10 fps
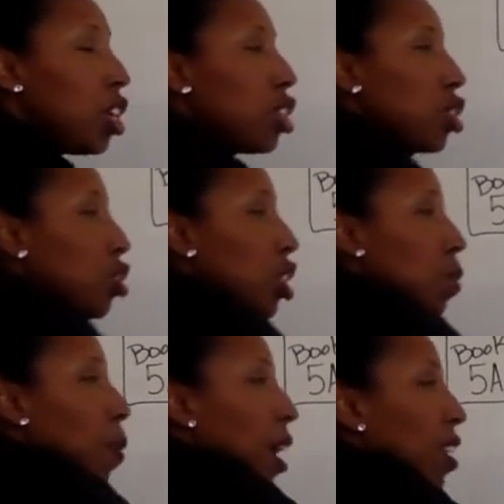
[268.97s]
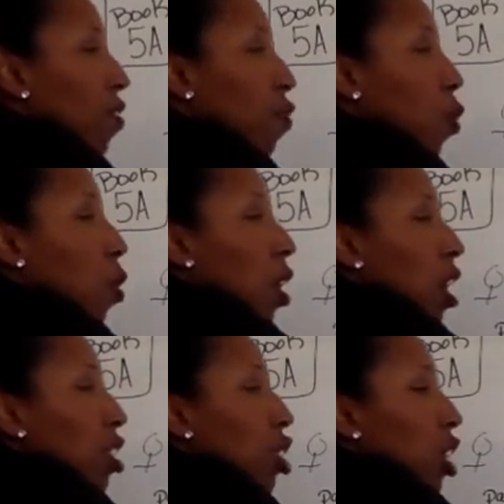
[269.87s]
So she paid
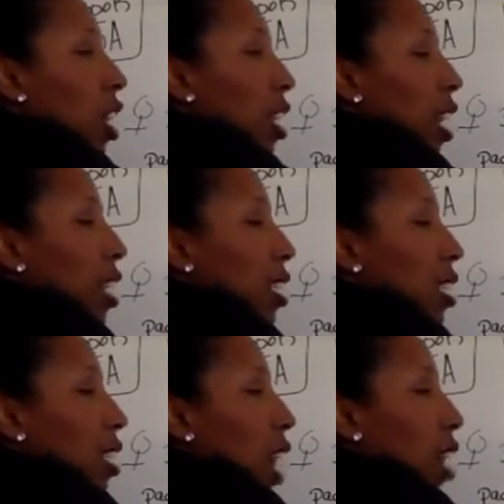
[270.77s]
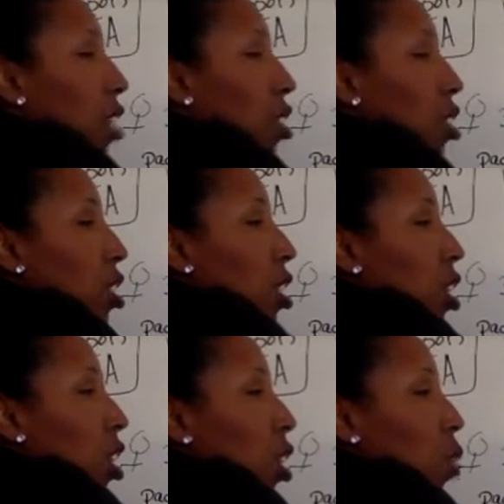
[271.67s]
$490
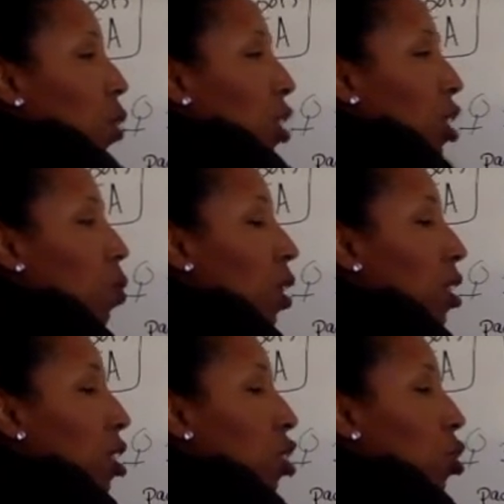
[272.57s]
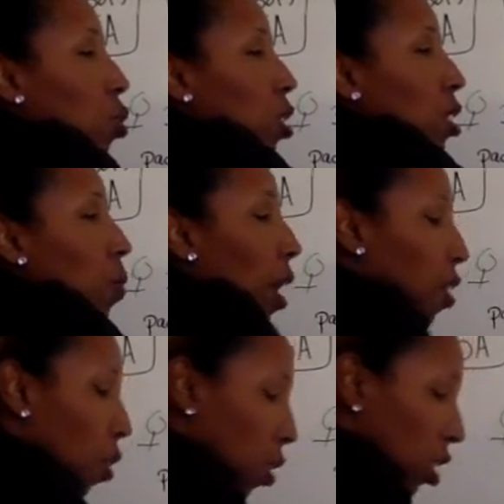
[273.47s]
when she went to the store to buy
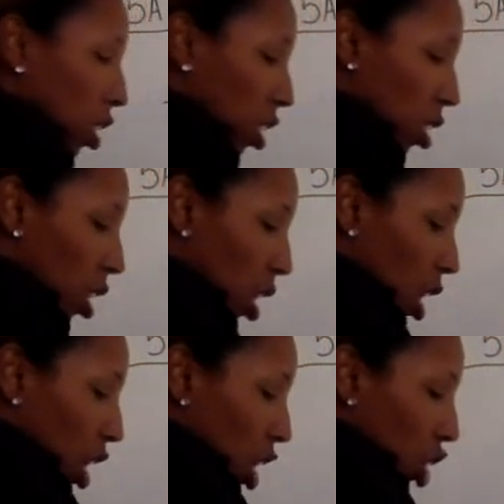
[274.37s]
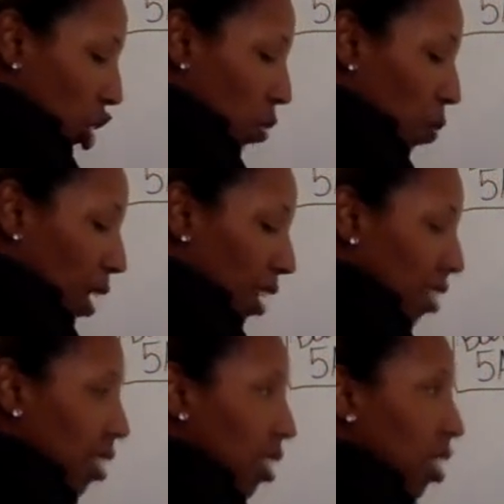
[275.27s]
the oranges. She made
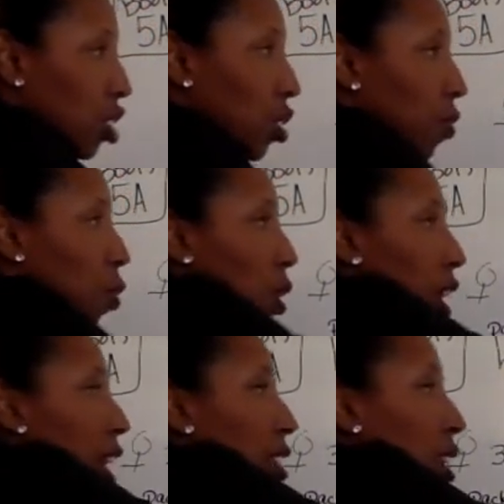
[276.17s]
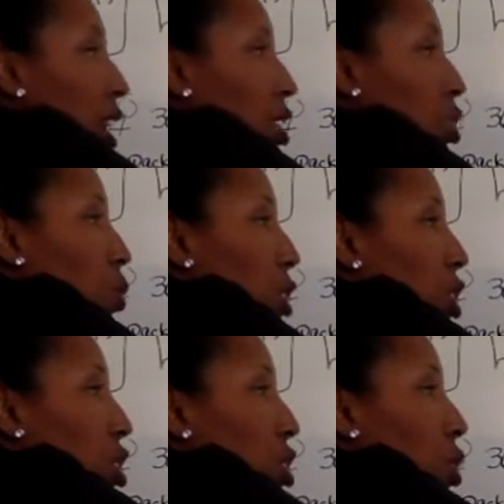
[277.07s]
$648 when
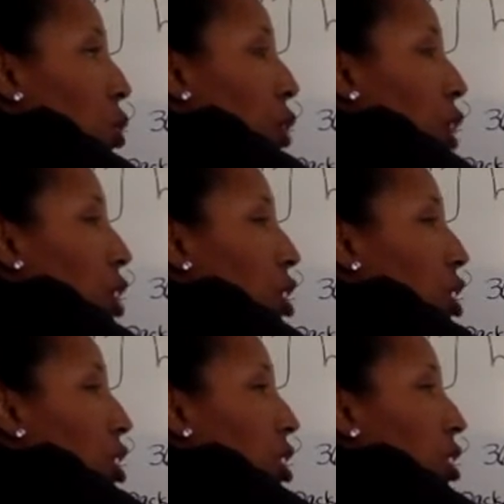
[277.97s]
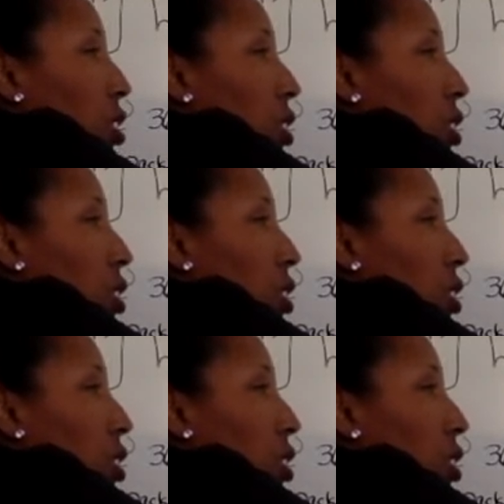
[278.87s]
she sold the oranges.